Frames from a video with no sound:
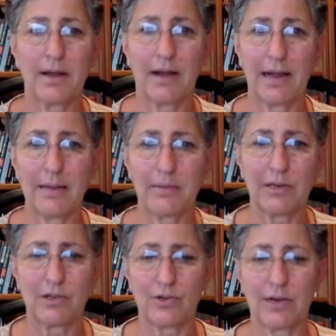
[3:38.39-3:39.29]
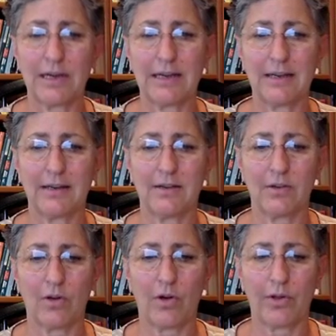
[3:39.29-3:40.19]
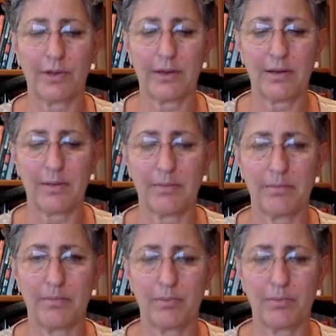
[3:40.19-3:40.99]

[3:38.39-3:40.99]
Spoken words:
I am going to try to get all the